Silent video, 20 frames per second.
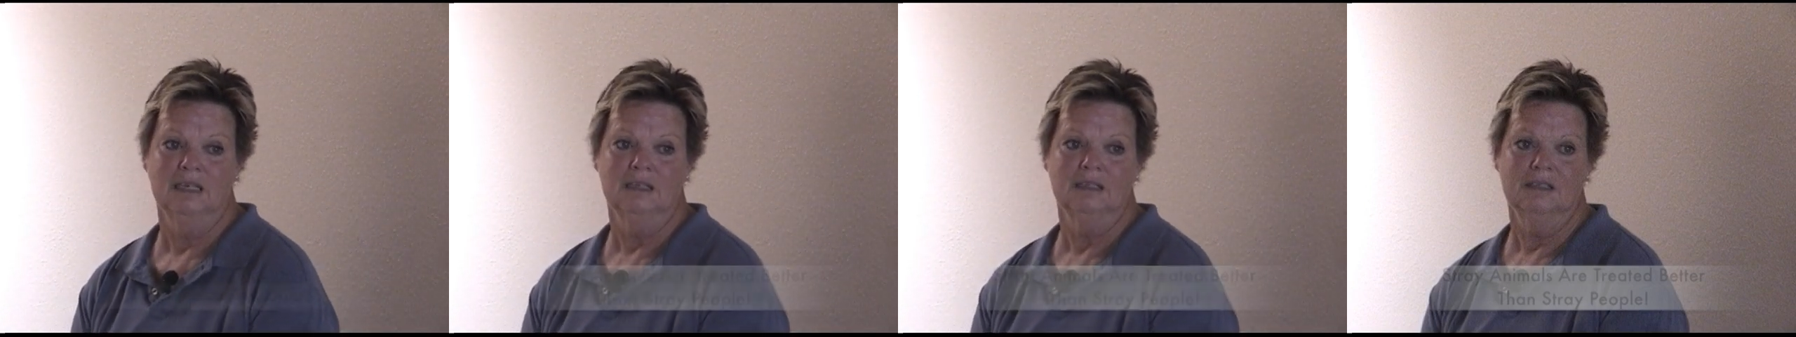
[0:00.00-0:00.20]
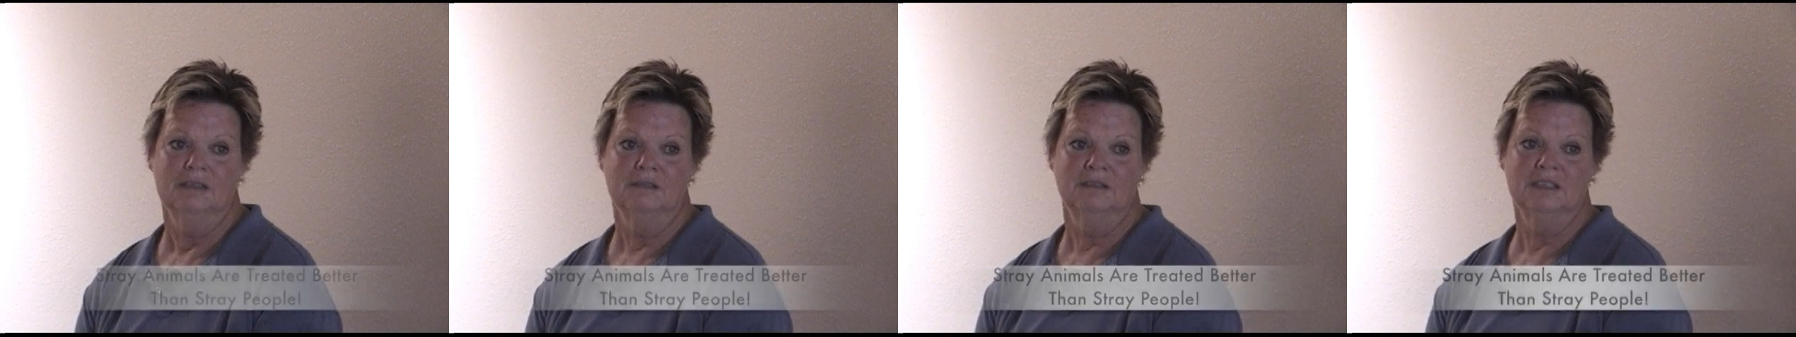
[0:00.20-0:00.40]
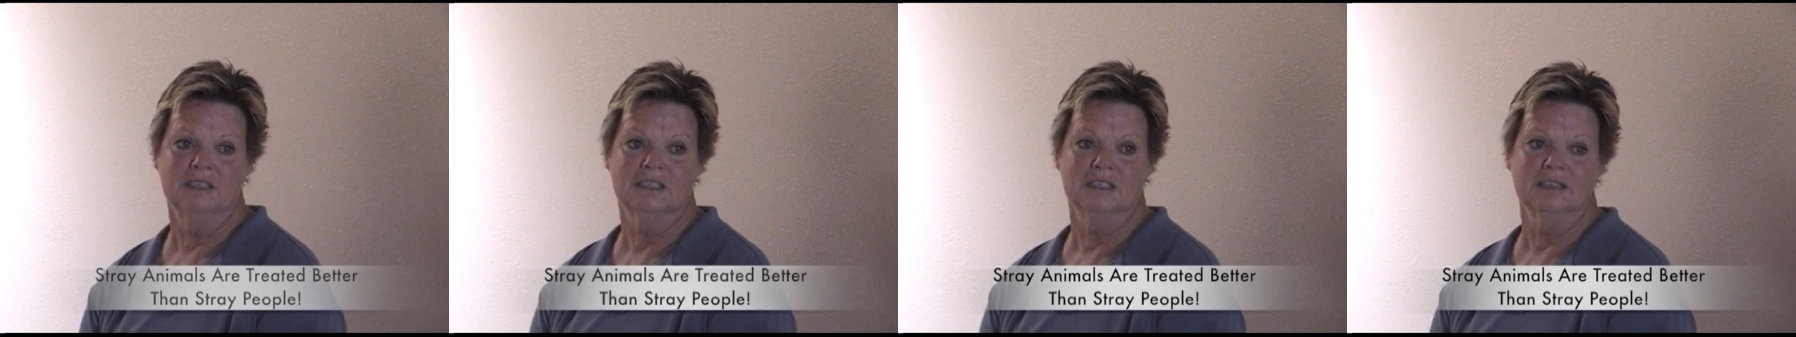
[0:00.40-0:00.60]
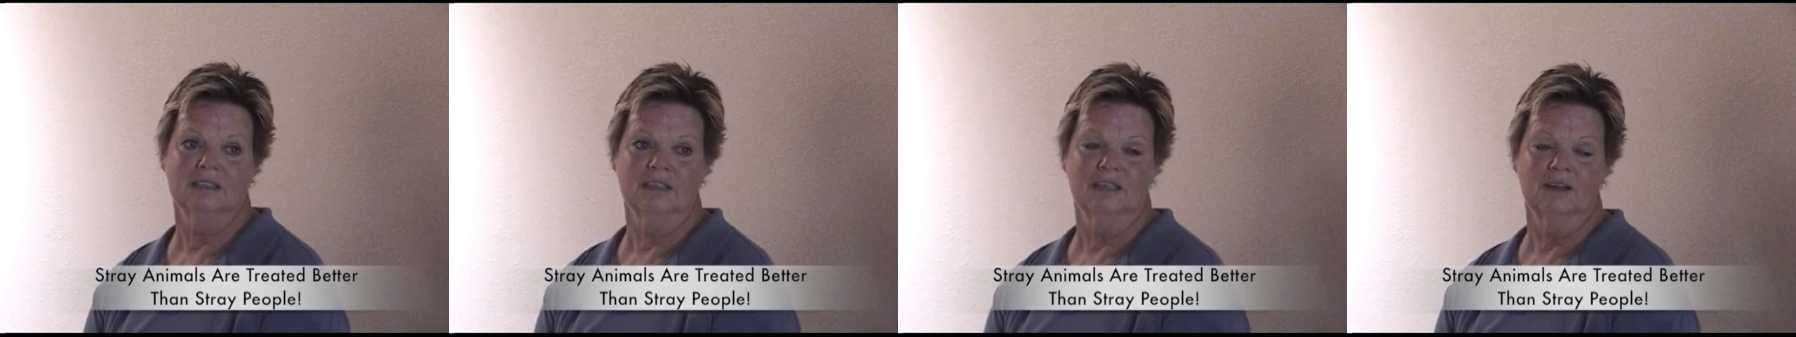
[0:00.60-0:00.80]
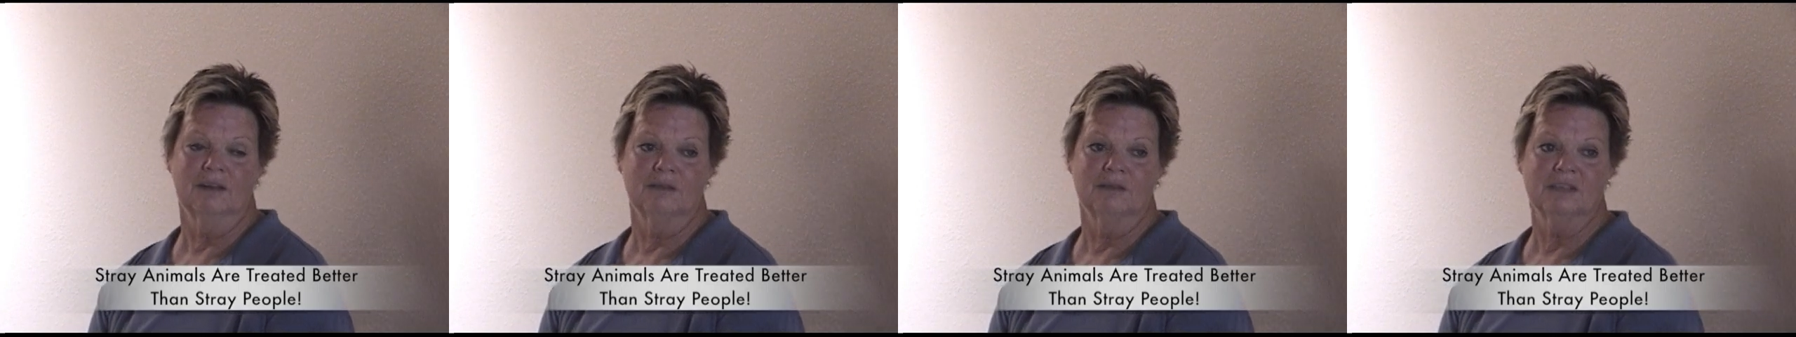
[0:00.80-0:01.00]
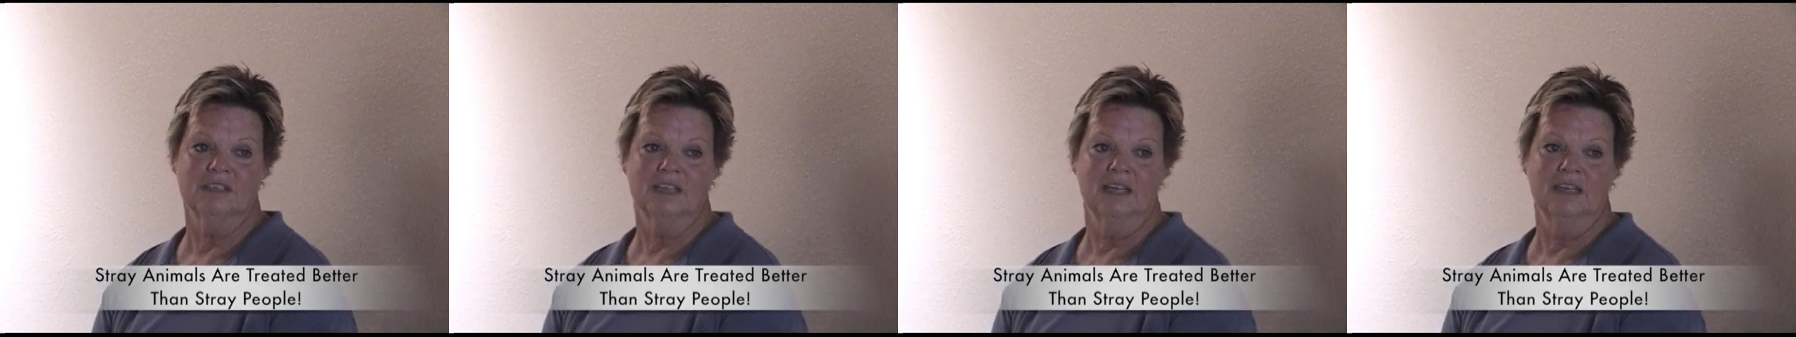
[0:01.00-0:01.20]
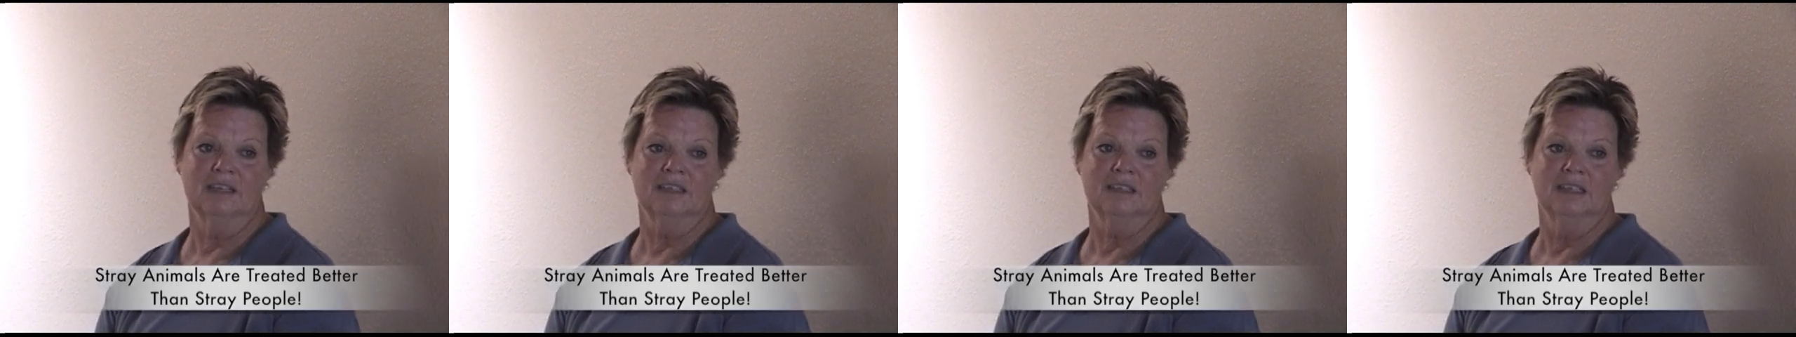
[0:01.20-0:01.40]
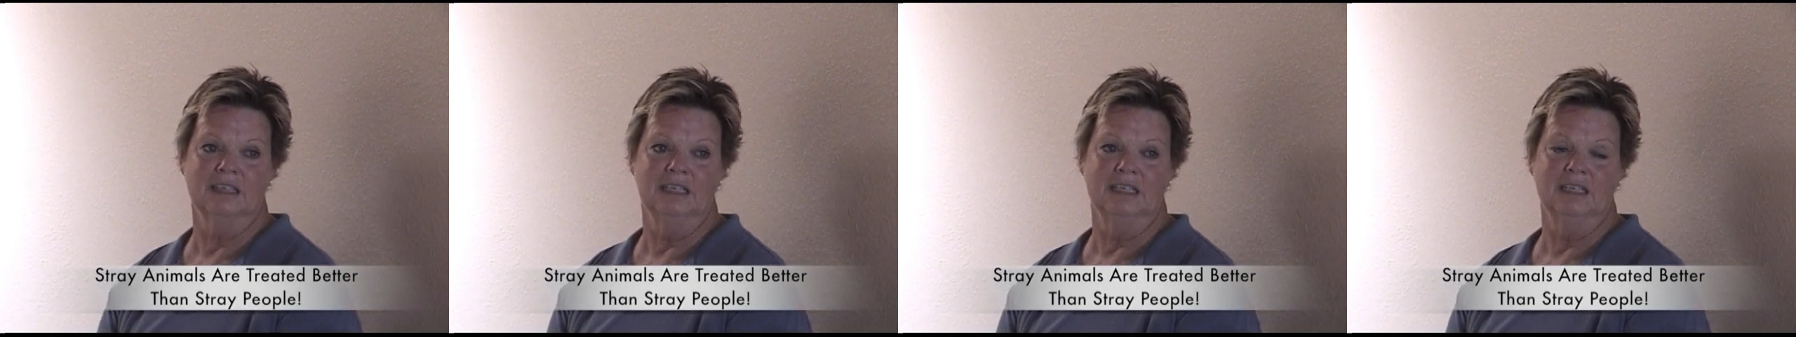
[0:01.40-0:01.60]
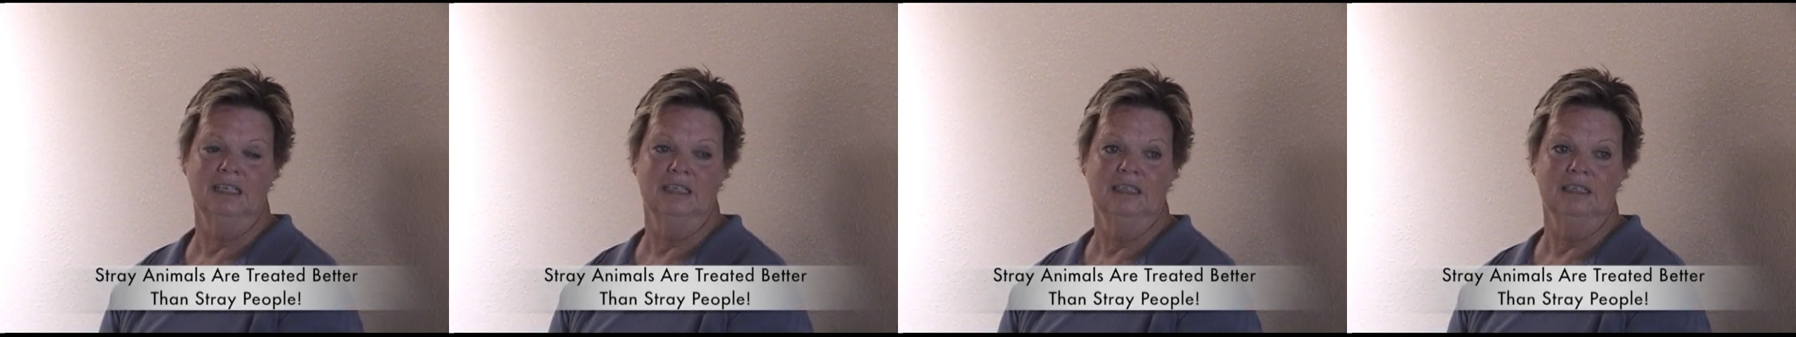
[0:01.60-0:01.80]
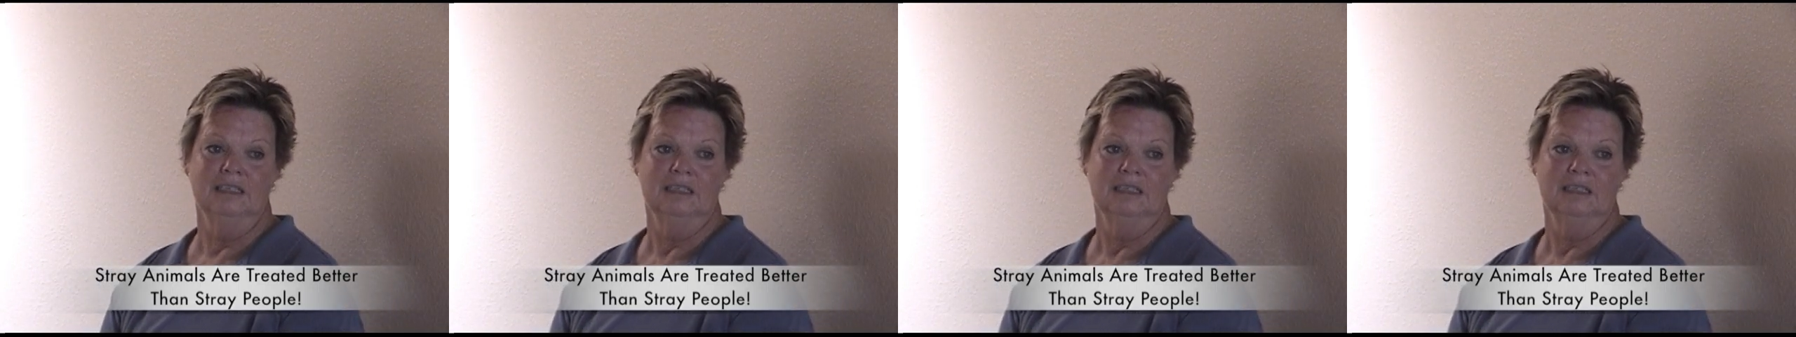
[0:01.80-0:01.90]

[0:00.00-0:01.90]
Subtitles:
Recently, I was at the